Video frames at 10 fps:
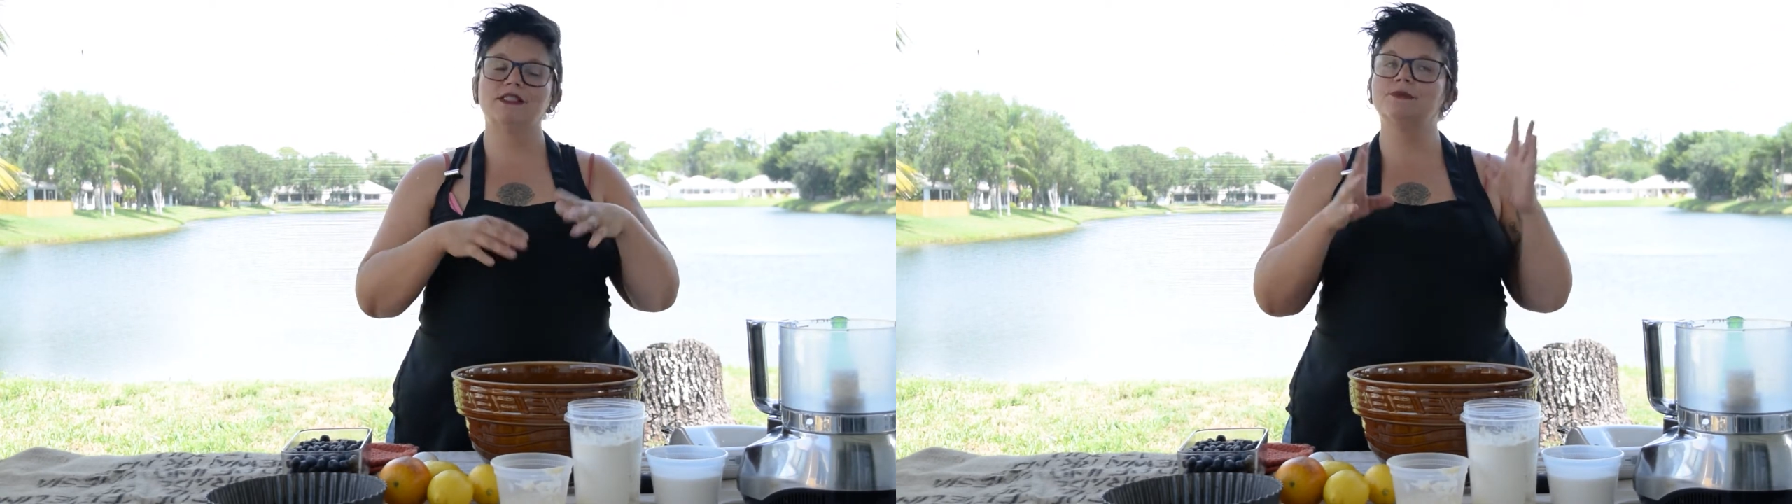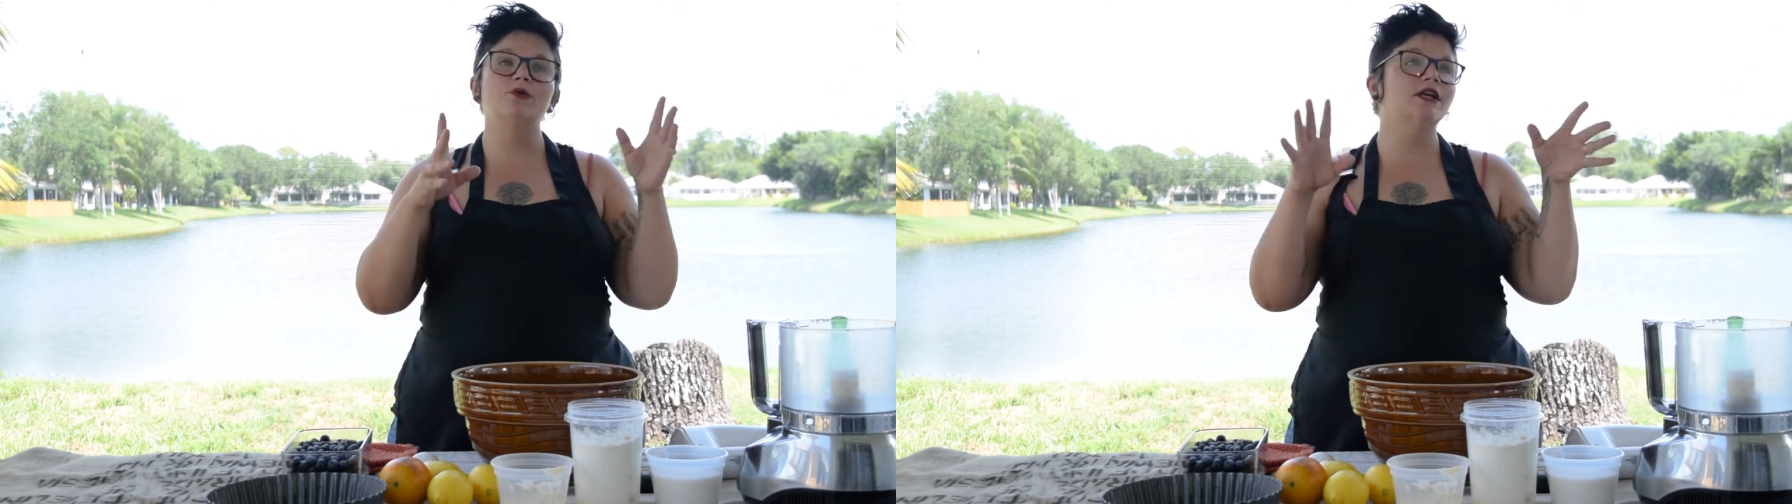
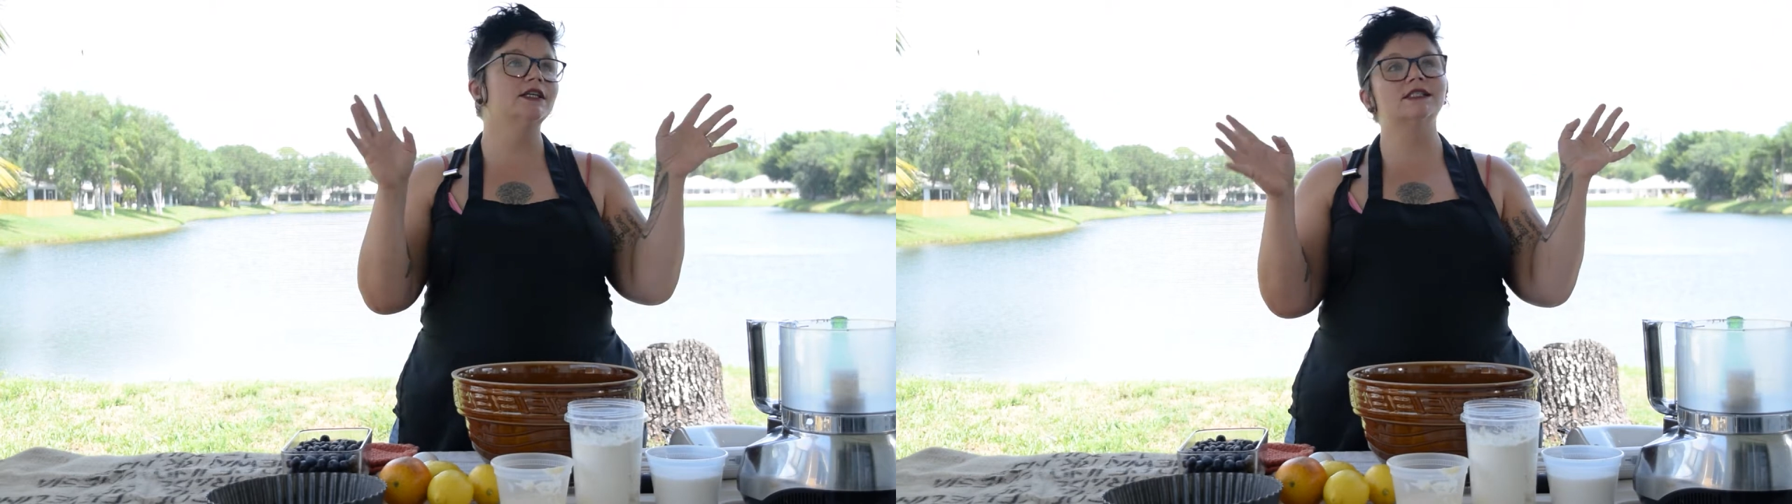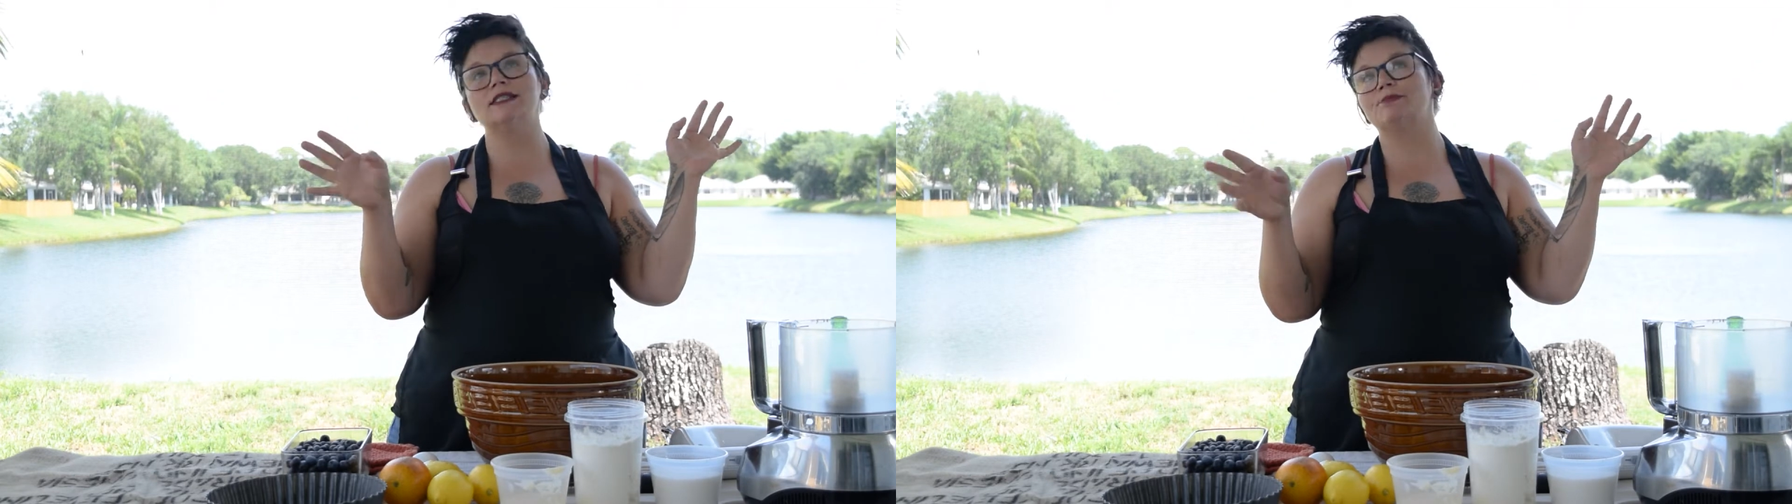Spring
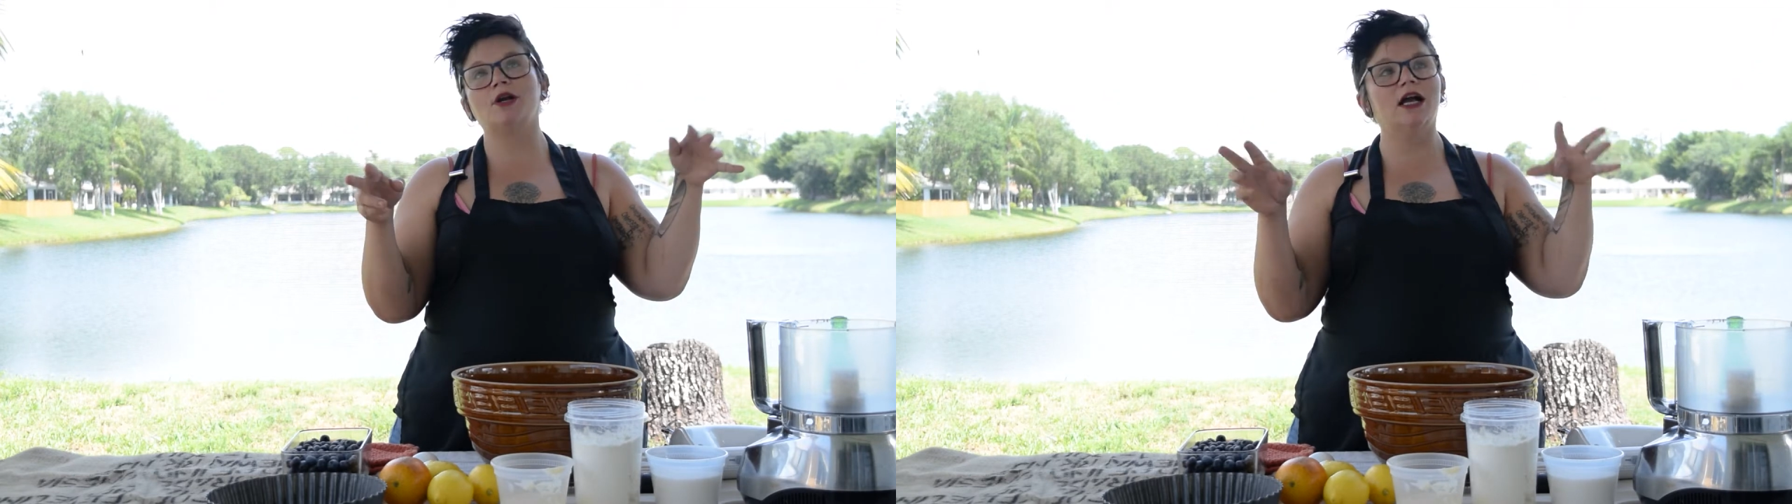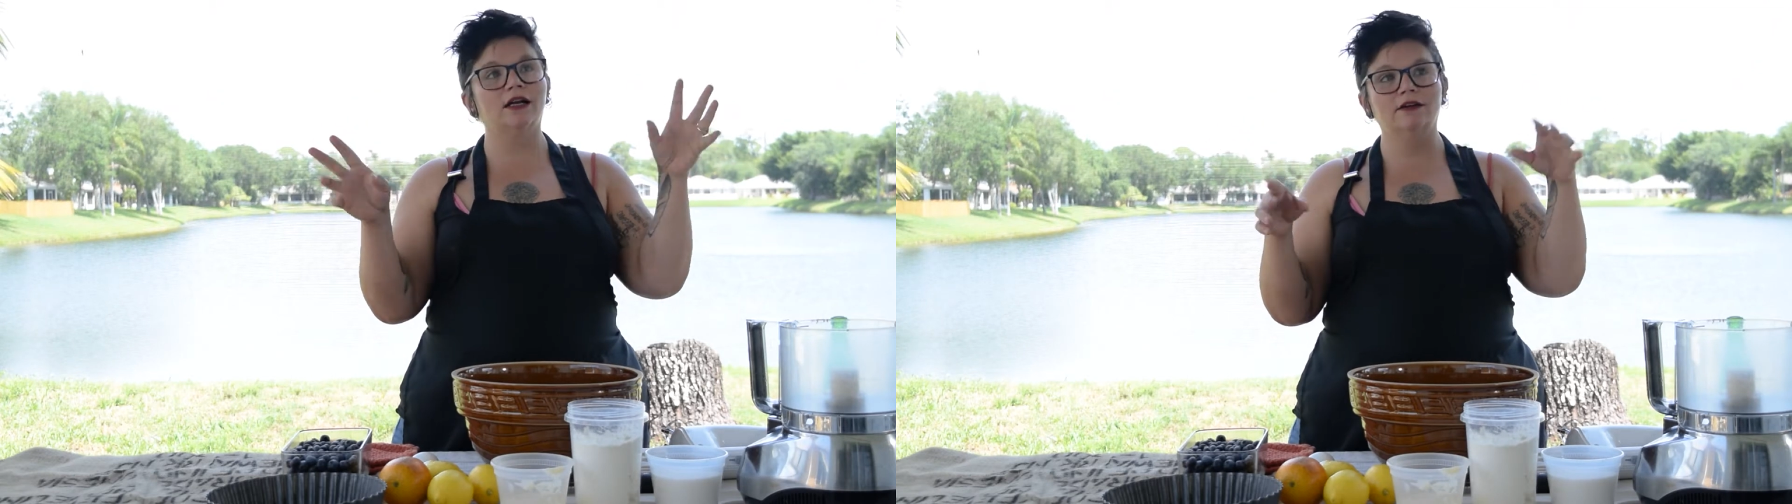is
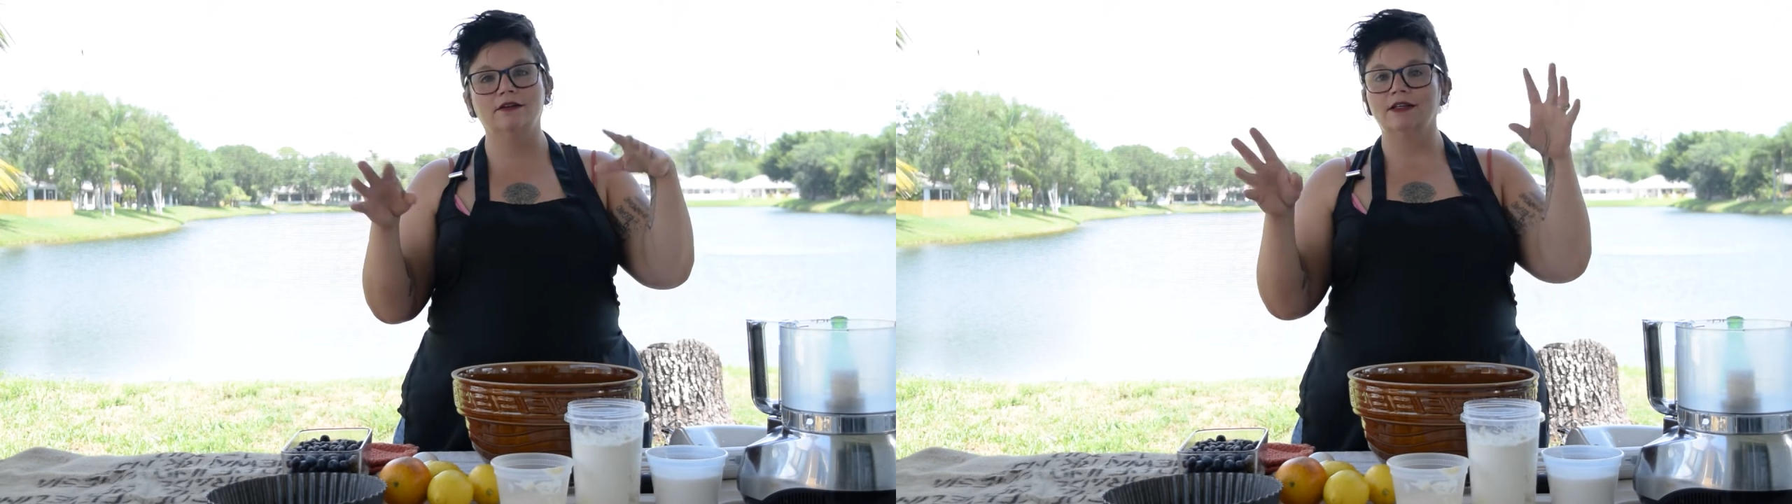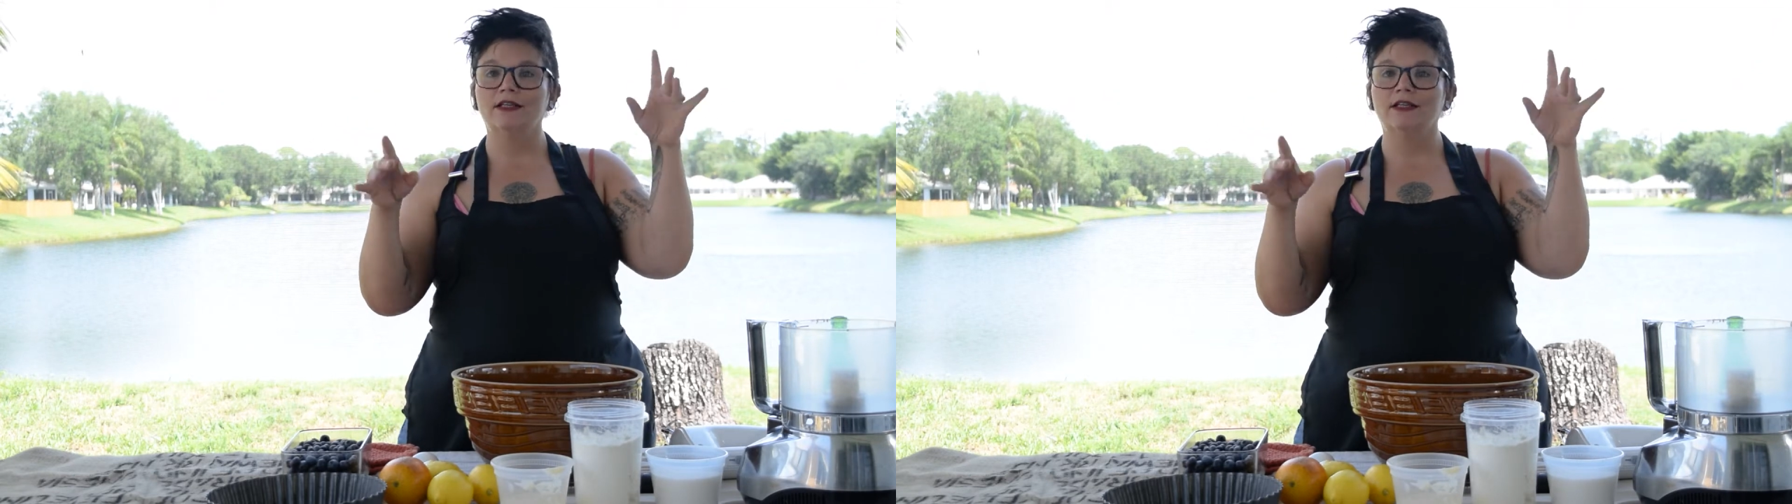sprung,